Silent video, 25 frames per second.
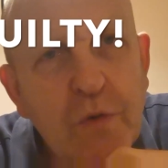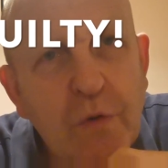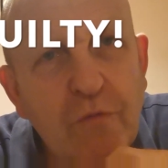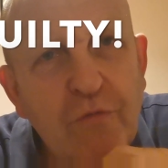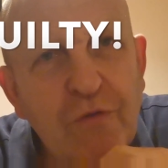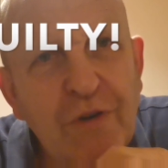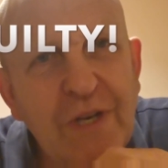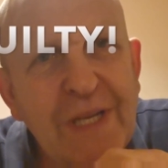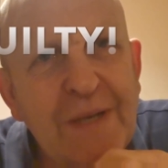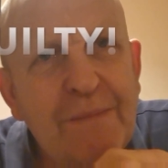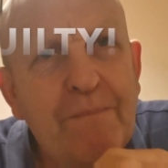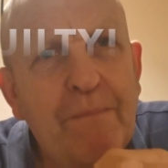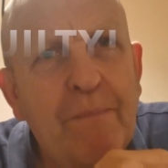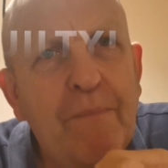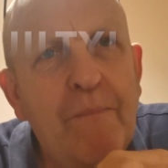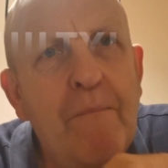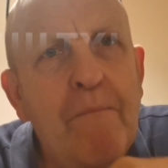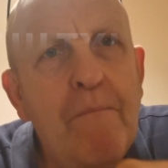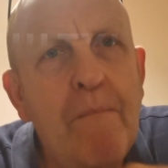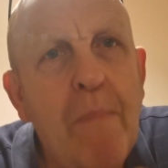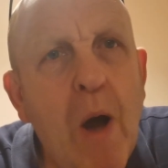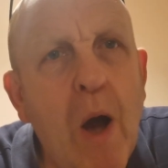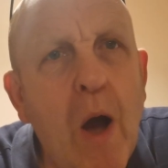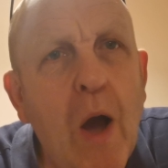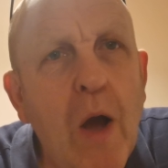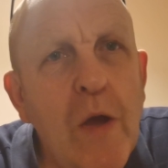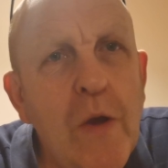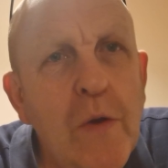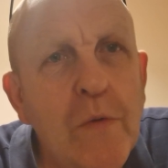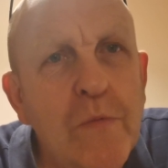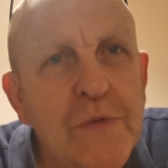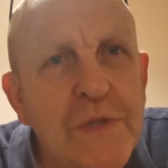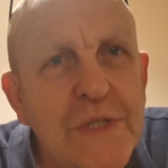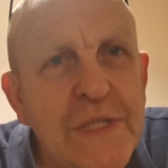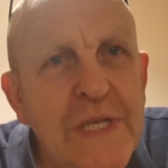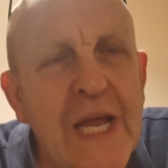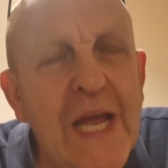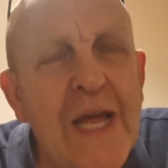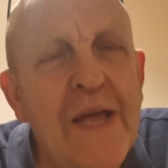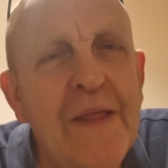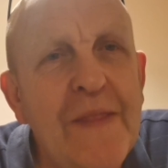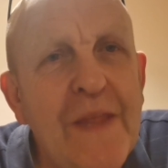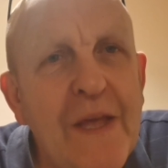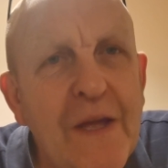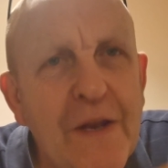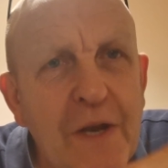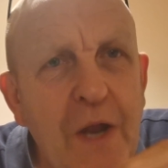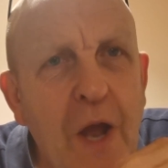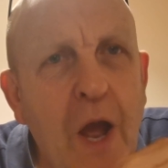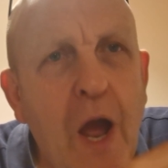already miles down
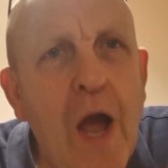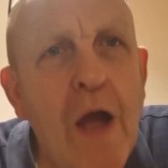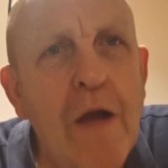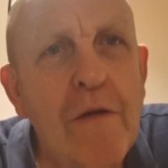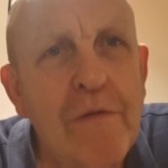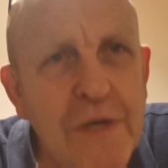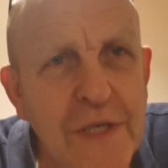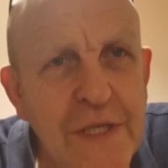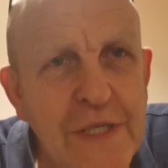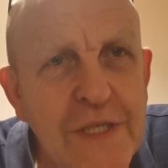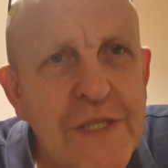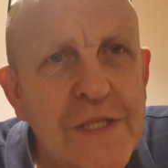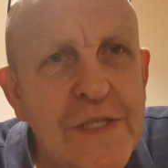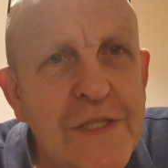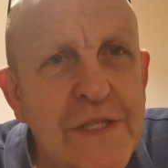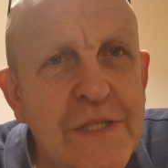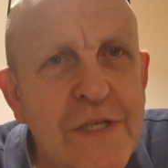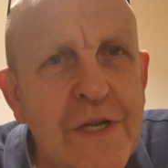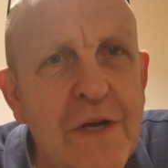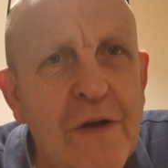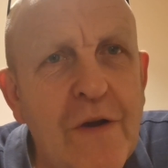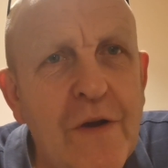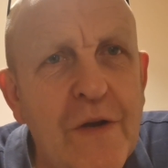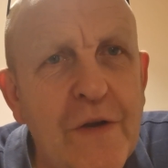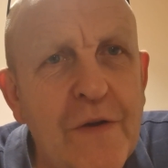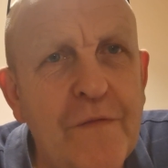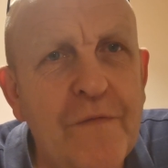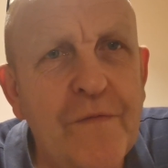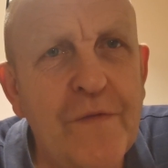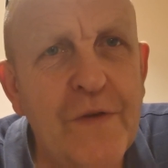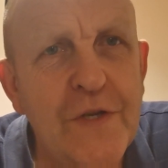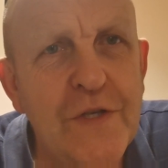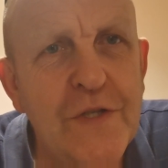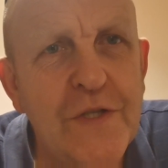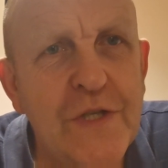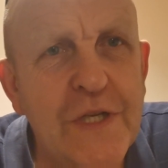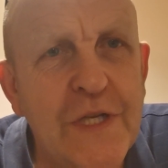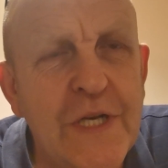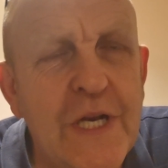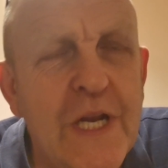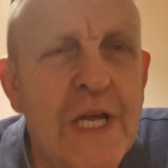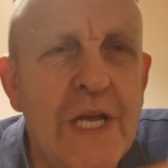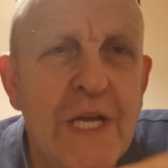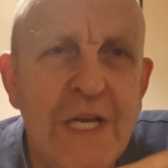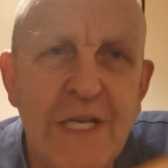there that I only just started fishing.